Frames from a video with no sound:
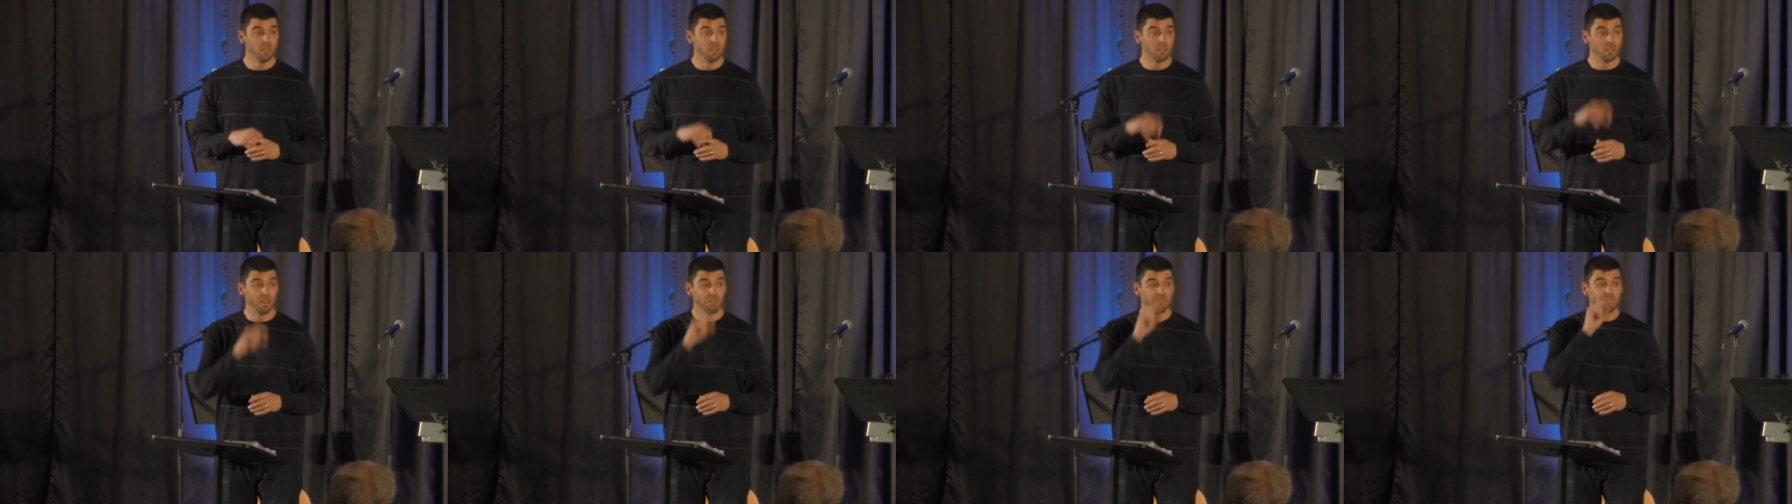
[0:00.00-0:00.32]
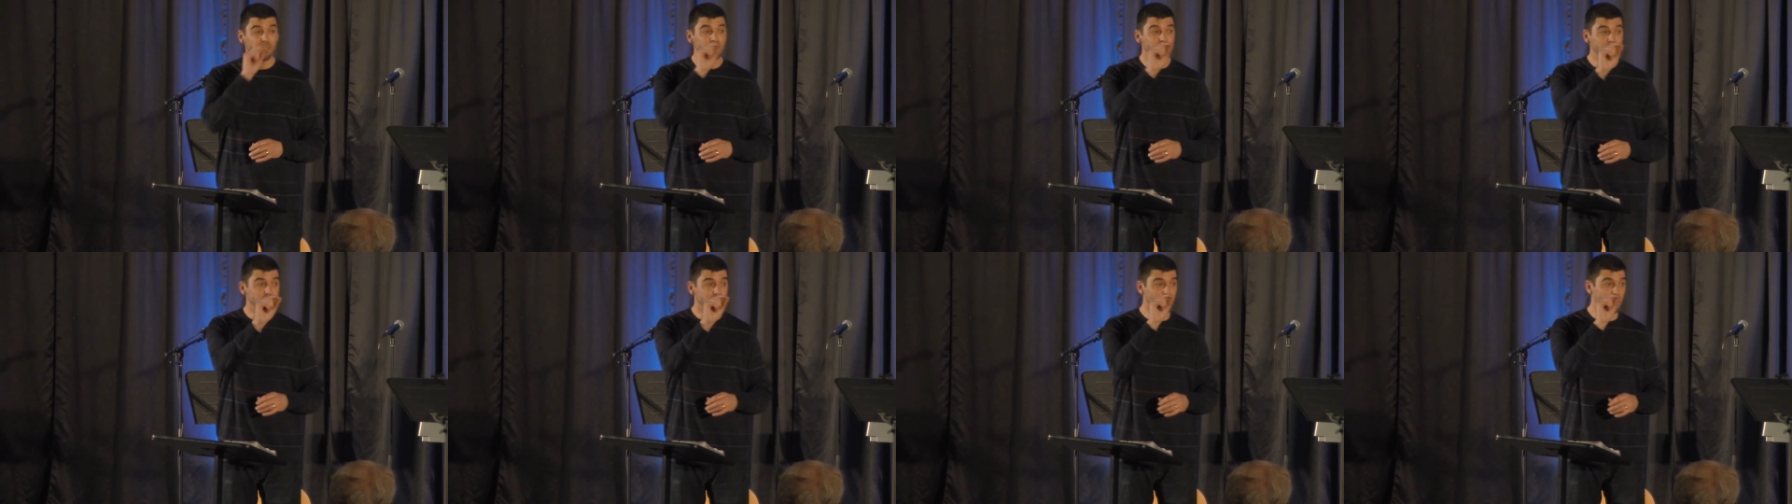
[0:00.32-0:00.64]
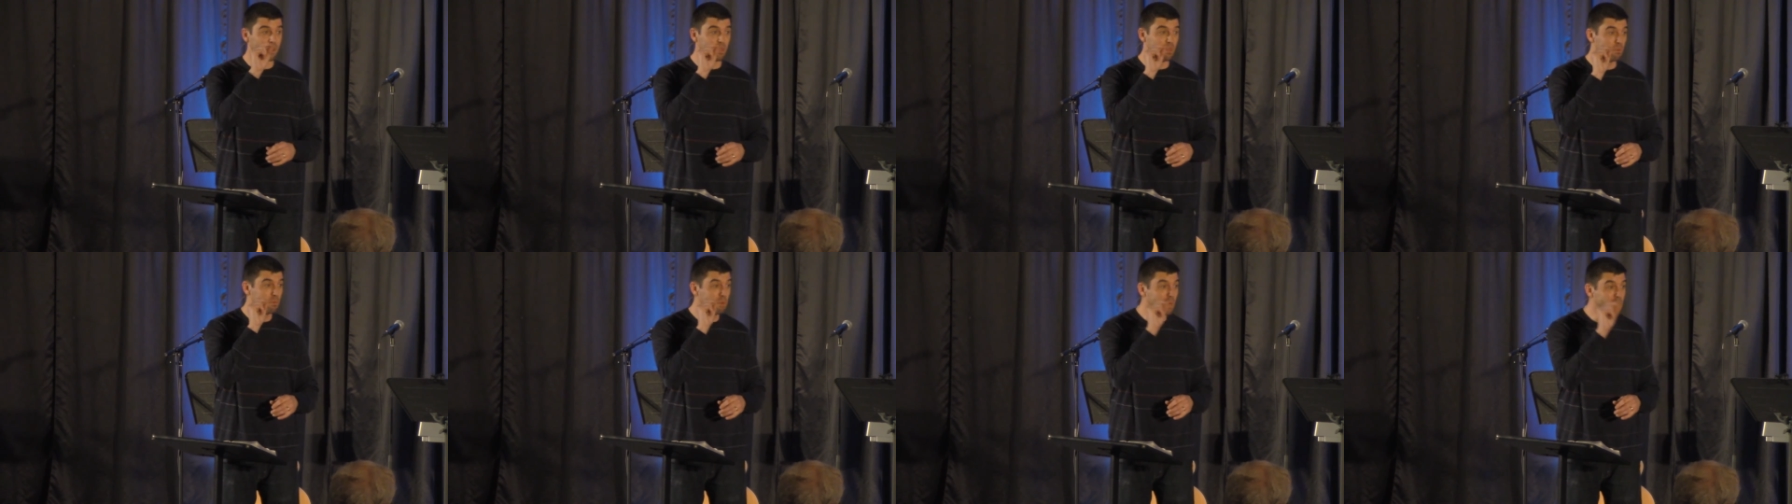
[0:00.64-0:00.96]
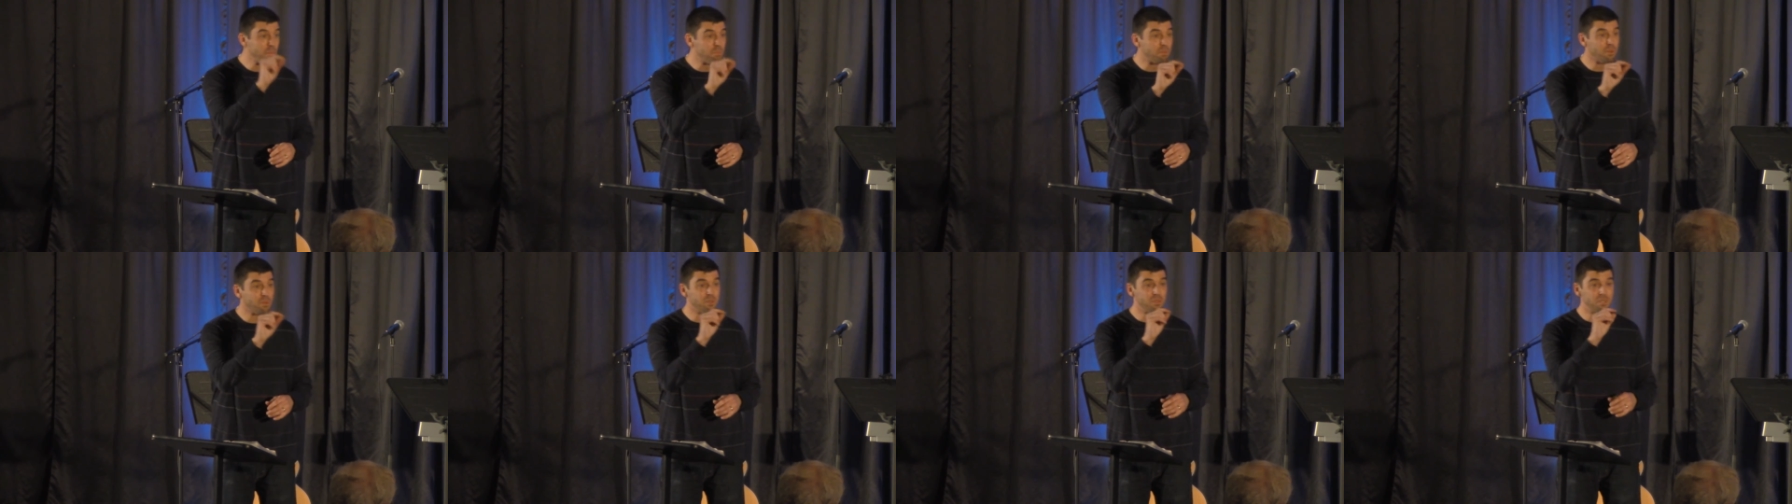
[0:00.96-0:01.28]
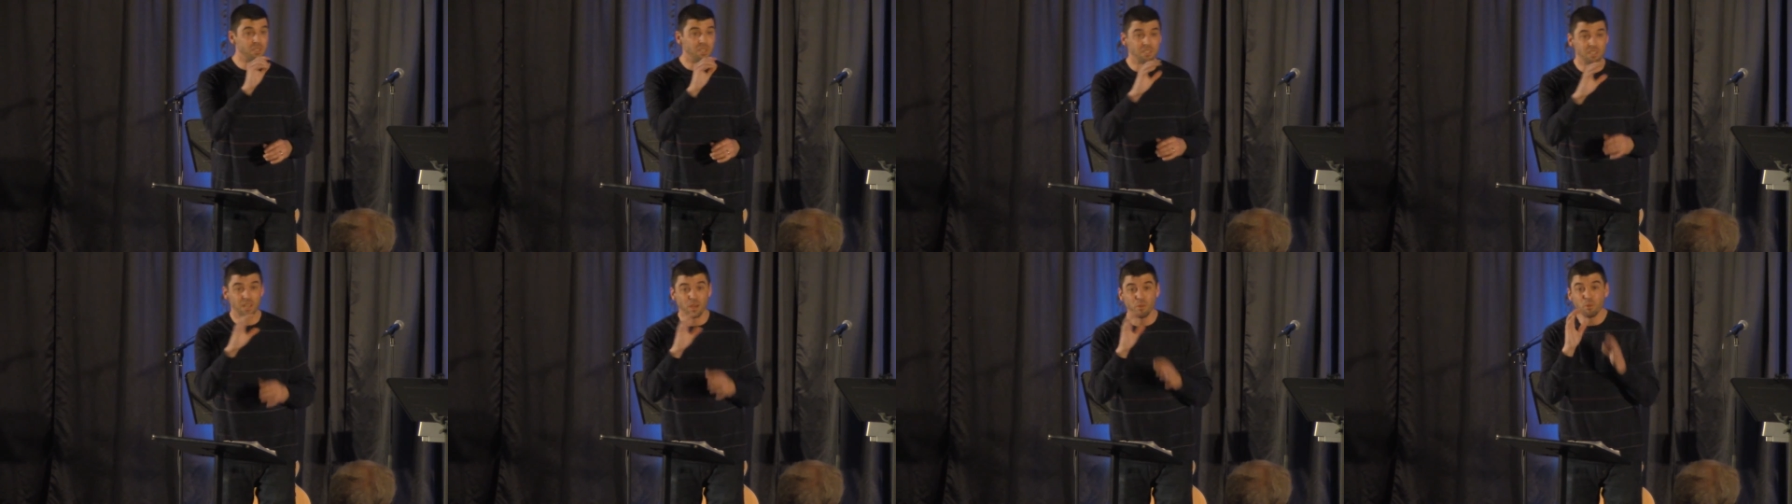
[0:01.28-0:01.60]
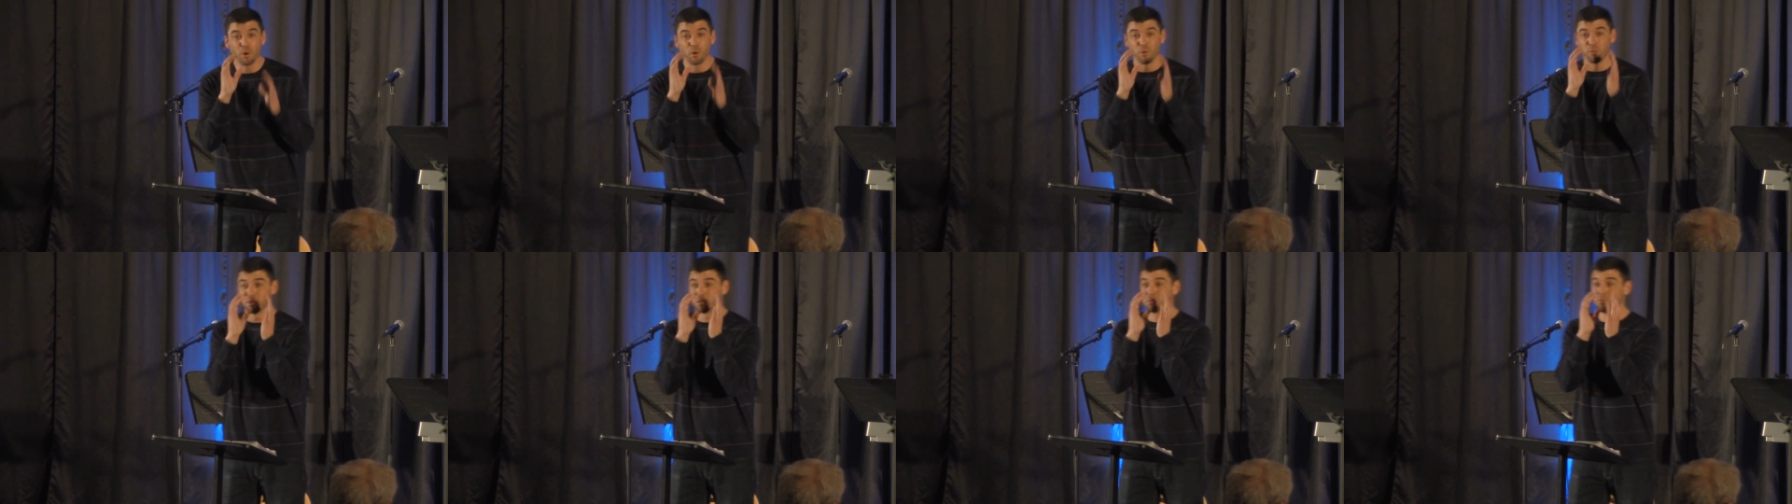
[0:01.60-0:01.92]
Love looks at other people and says, I
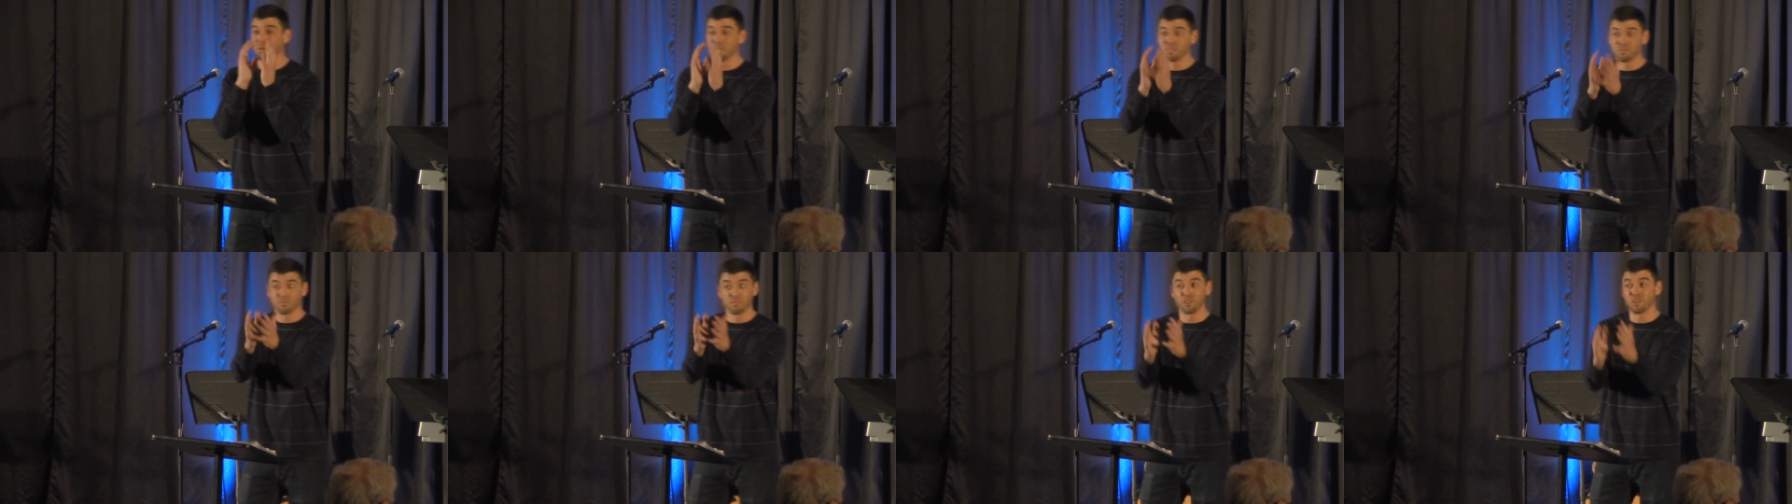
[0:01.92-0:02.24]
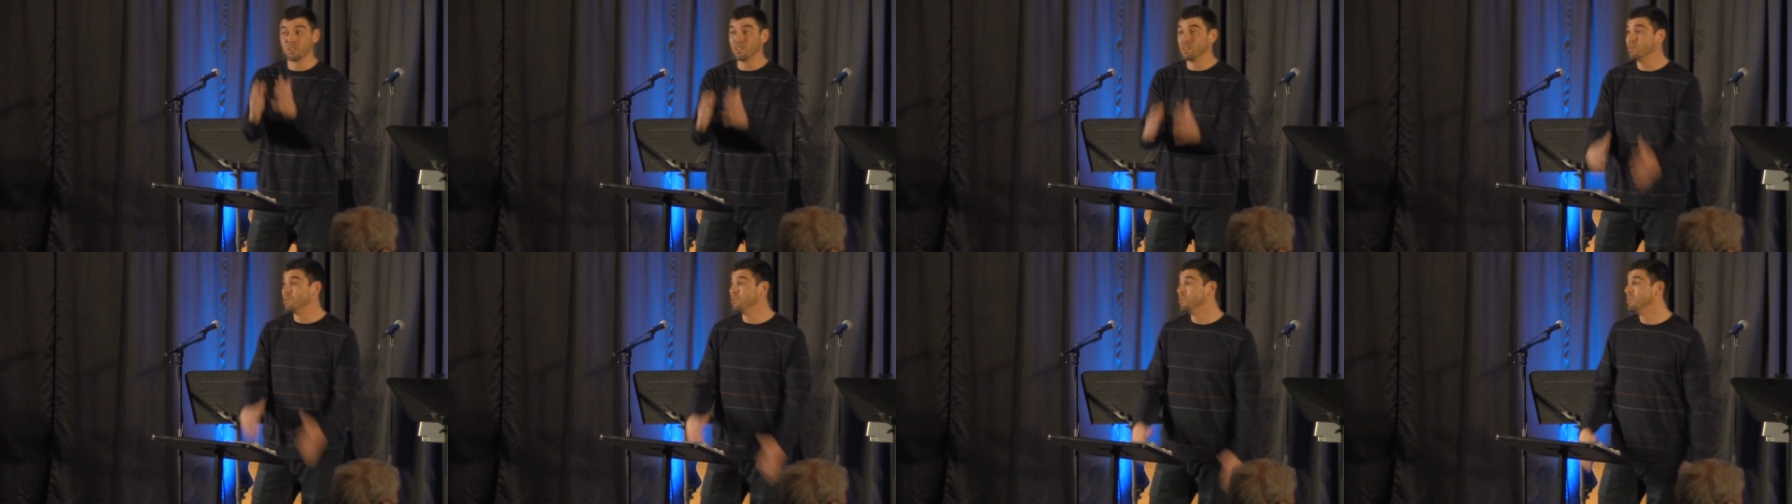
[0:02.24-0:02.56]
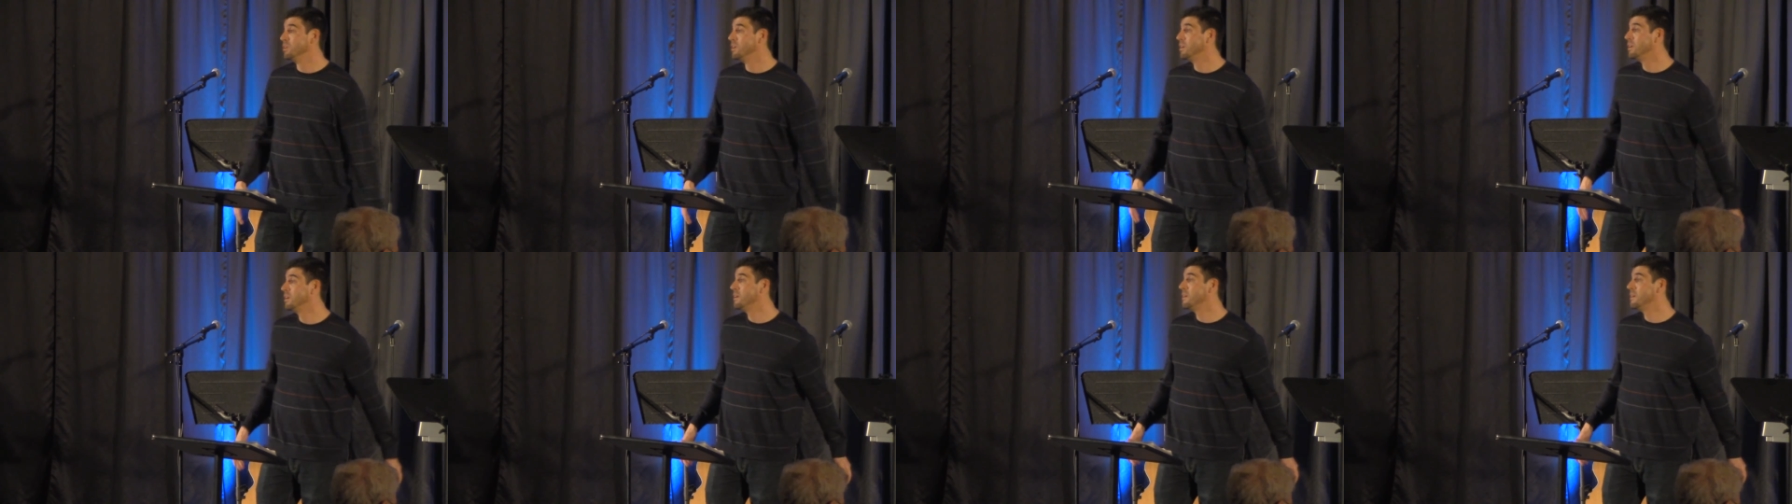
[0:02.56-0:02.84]
want what's best for you.